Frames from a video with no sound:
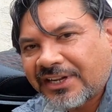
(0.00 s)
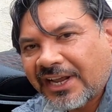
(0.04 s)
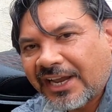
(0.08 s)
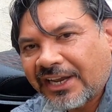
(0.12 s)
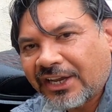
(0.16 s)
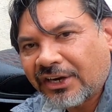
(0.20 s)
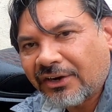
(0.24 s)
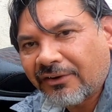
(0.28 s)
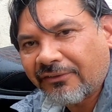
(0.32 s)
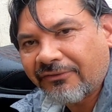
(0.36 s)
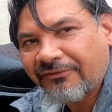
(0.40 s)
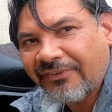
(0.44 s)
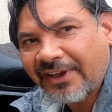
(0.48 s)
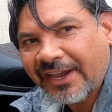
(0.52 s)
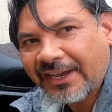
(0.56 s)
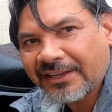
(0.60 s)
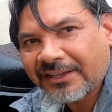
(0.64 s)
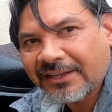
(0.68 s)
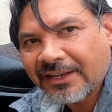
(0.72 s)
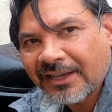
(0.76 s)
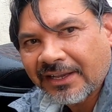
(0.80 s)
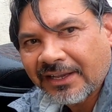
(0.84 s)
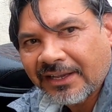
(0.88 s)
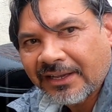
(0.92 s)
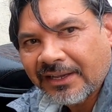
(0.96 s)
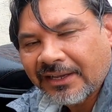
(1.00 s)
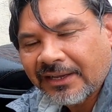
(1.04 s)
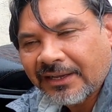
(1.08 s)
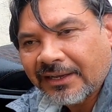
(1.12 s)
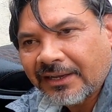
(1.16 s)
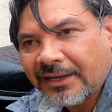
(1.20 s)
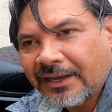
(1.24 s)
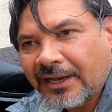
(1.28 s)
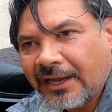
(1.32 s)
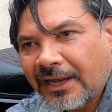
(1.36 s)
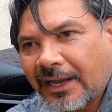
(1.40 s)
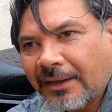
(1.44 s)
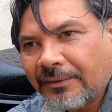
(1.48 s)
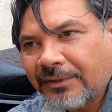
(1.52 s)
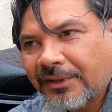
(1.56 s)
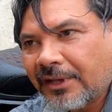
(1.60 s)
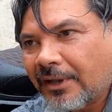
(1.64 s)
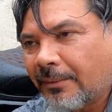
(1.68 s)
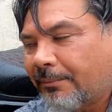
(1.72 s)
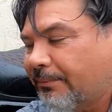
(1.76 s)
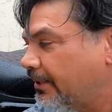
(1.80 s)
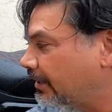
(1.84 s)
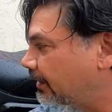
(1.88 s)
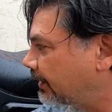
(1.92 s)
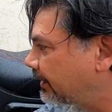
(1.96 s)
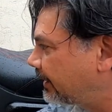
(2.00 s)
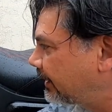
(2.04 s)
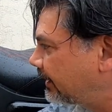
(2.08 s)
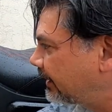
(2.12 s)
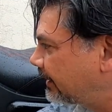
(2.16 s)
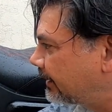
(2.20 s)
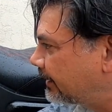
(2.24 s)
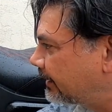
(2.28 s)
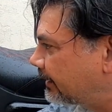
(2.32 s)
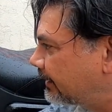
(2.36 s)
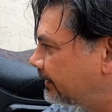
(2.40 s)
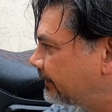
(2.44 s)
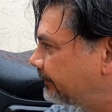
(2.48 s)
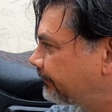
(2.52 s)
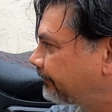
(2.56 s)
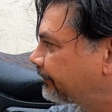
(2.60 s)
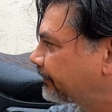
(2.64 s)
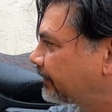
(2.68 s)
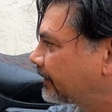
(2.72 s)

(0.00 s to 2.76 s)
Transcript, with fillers: It's not going to affect uh, the ability to